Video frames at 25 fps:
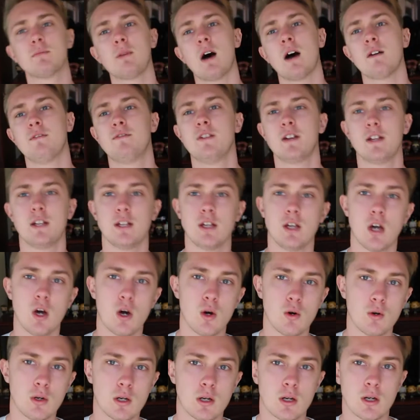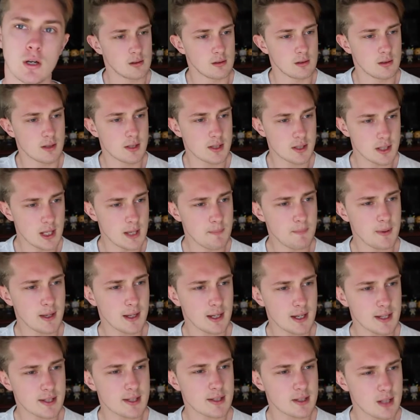to my video.
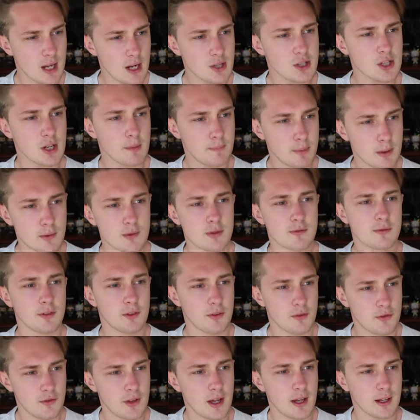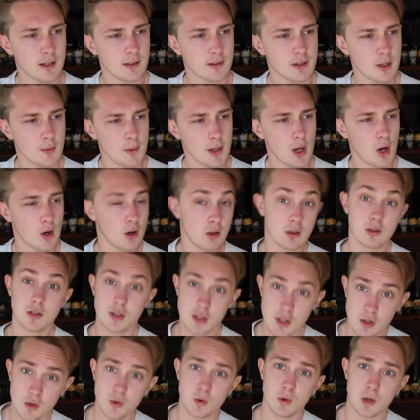Sleeping is such a beautiful thing that we all
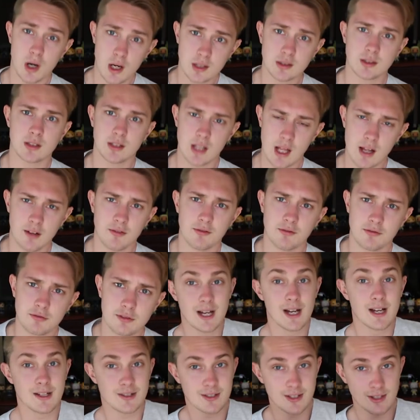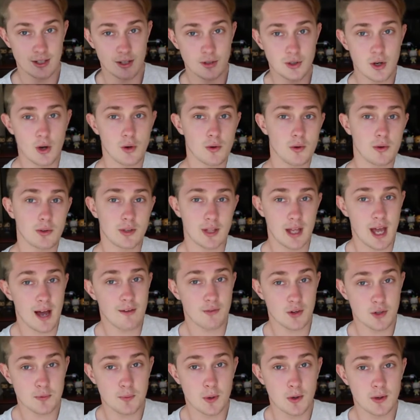do and love. Did you know that the
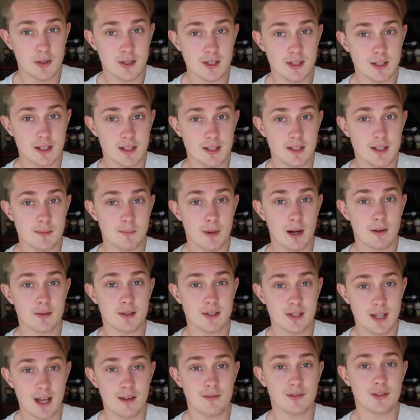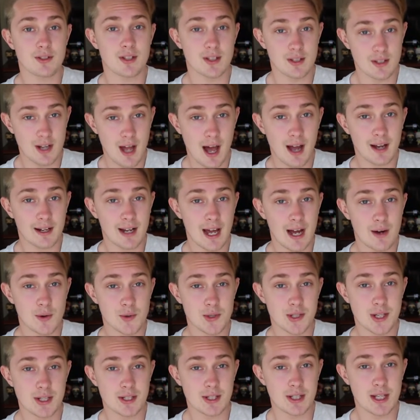average person needs about 7 to 9
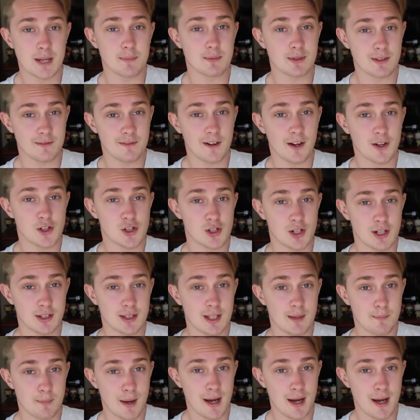hours of sleep to function at their